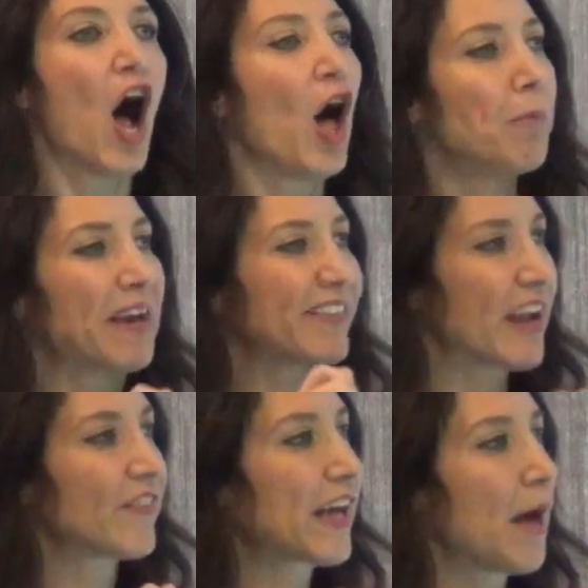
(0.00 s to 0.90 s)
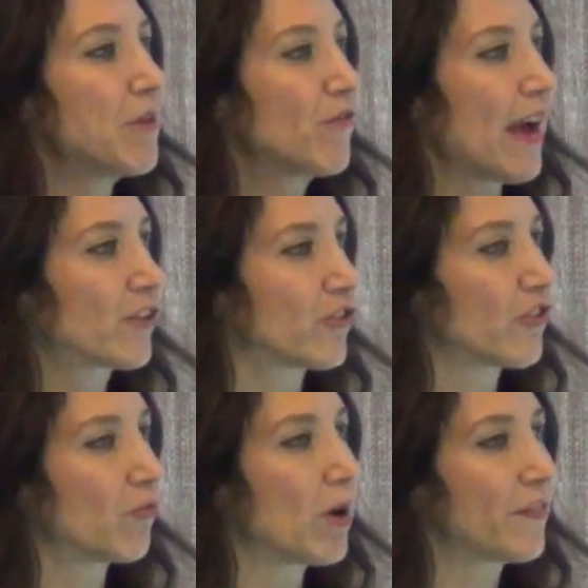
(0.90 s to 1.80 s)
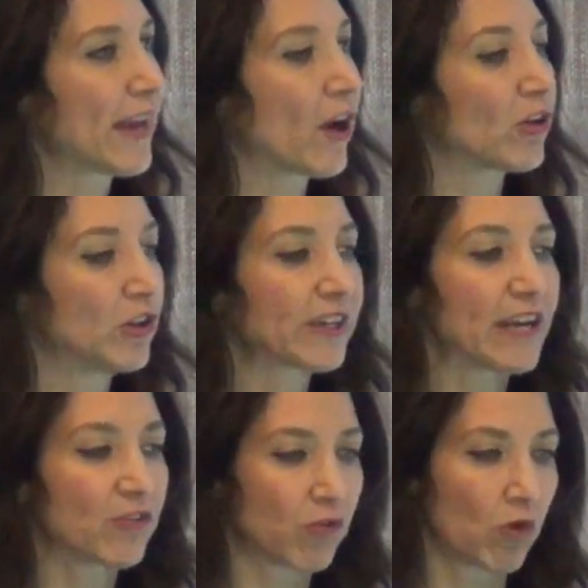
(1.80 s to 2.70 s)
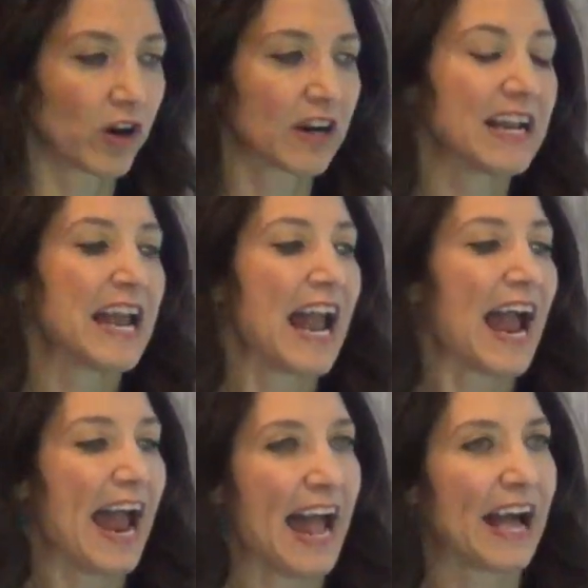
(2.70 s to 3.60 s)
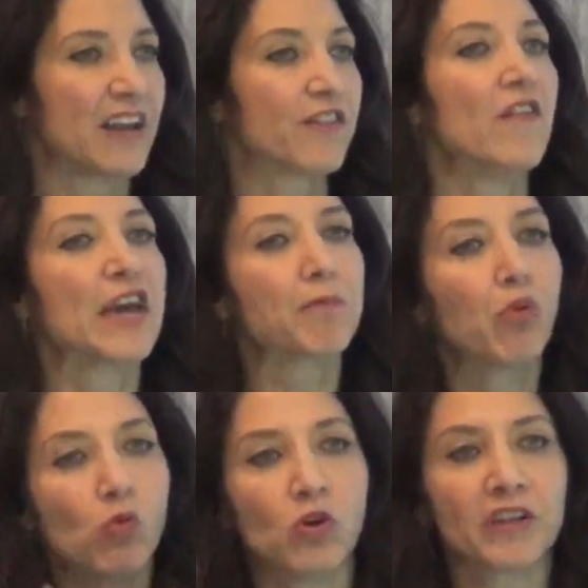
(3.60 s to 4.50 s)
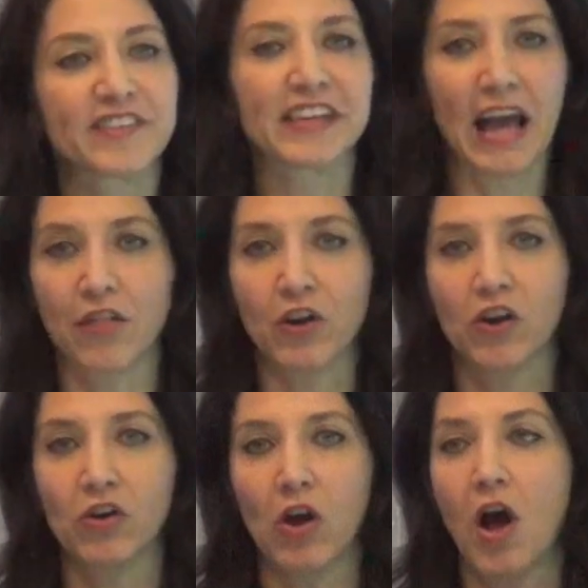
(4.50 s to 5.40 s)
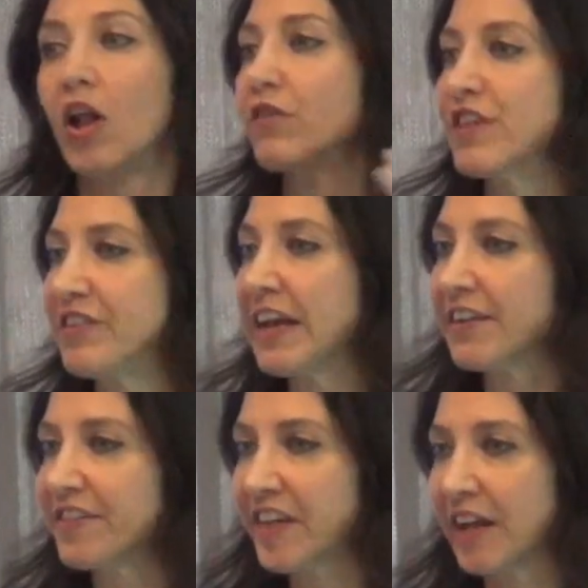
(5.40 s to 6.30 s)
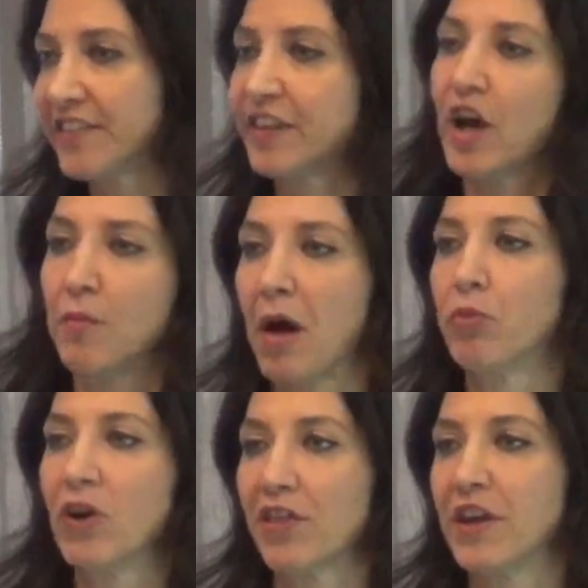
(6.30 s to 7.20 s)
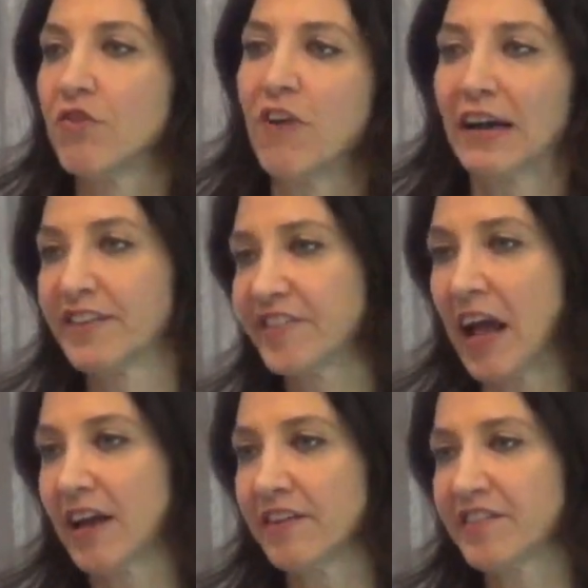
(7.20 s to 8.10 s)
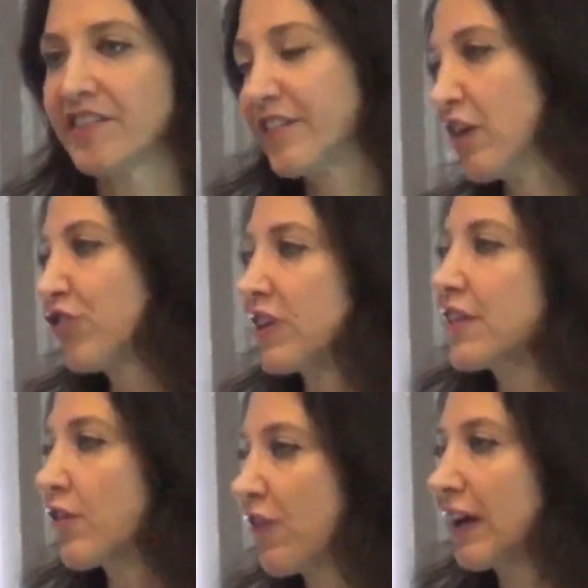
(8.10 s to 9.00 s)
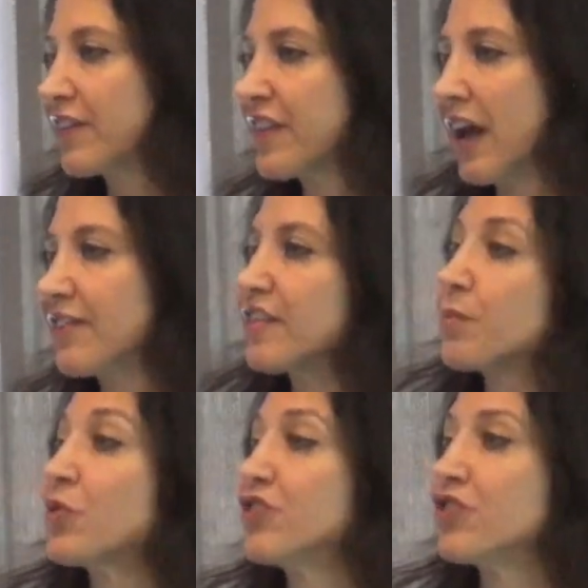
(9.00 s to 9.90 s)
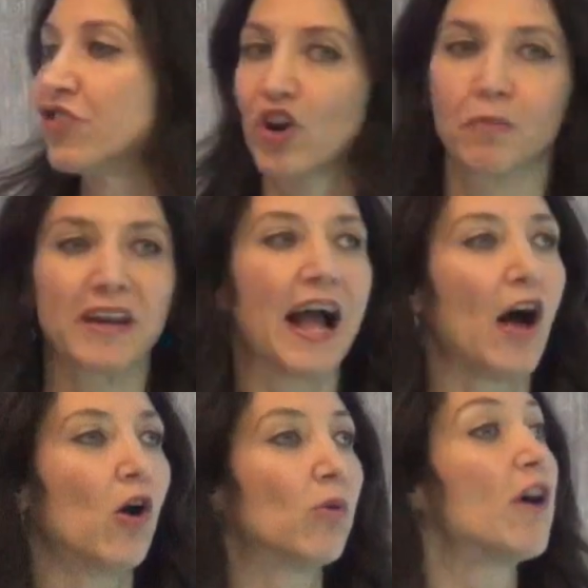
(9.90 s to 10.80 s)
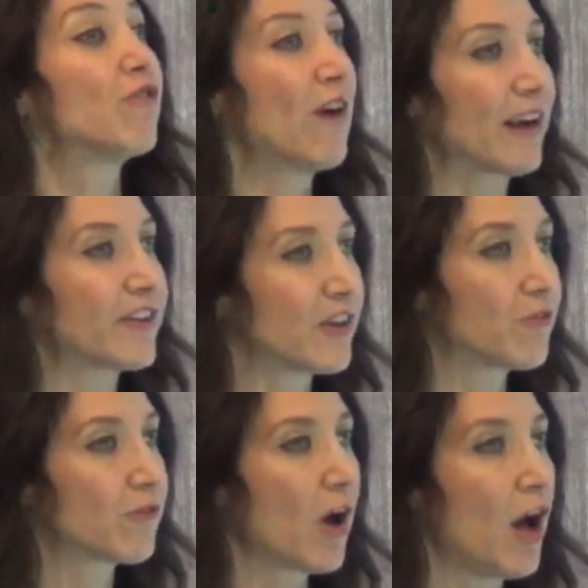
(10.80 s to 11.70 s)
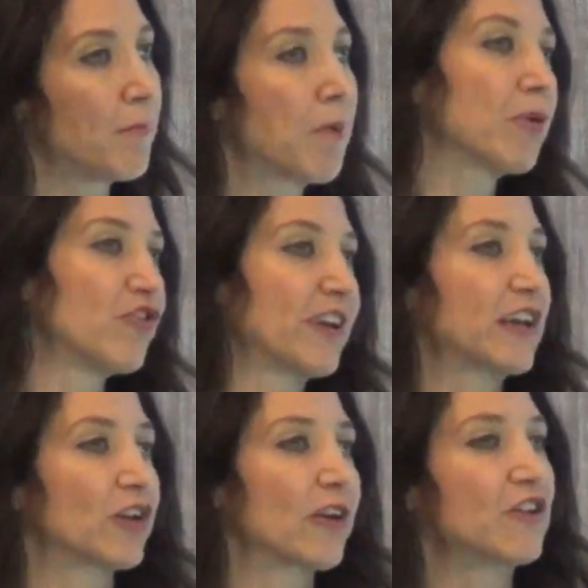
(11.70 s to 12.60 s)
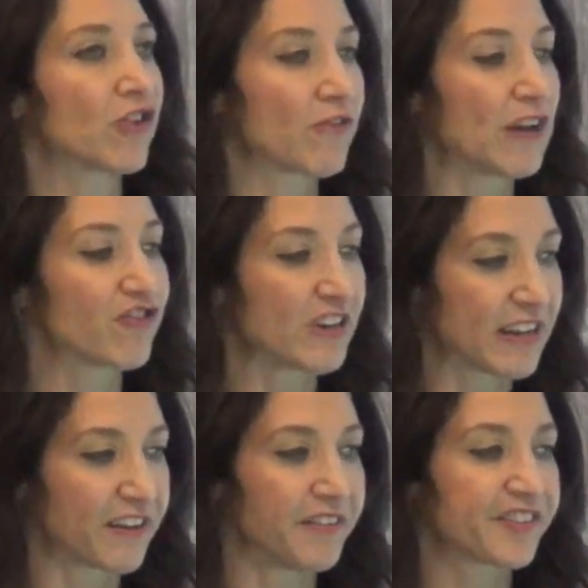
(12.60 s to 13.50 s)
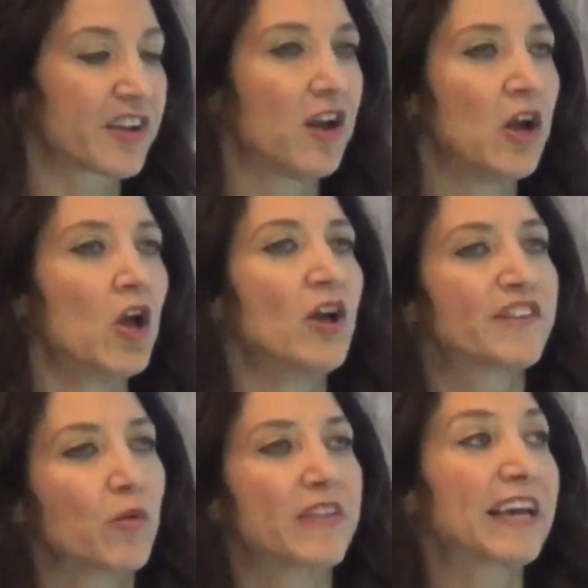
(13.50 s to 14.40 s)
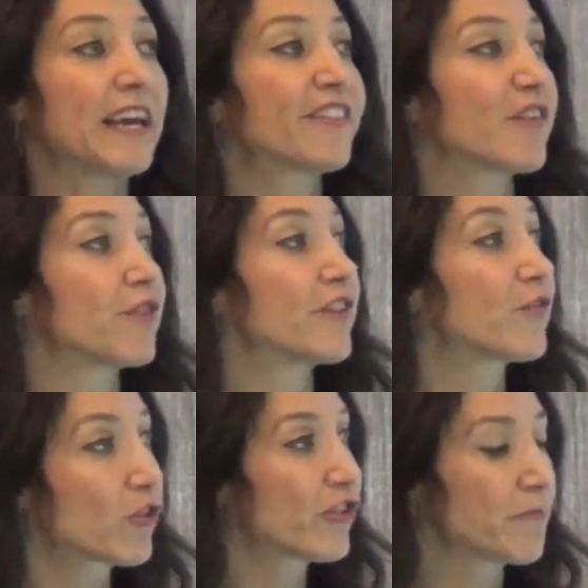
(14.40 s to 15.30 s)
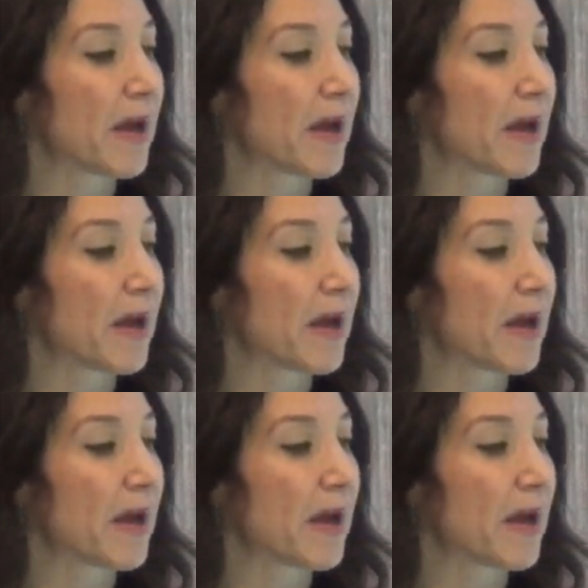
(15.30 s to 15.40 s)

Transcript: all based on the common factors of what they are looking for. And then they pool together all of the data sets to come up with an effect size. And essentially the effect size is supposed to determine how effective a particular intervention is. So in the case of this first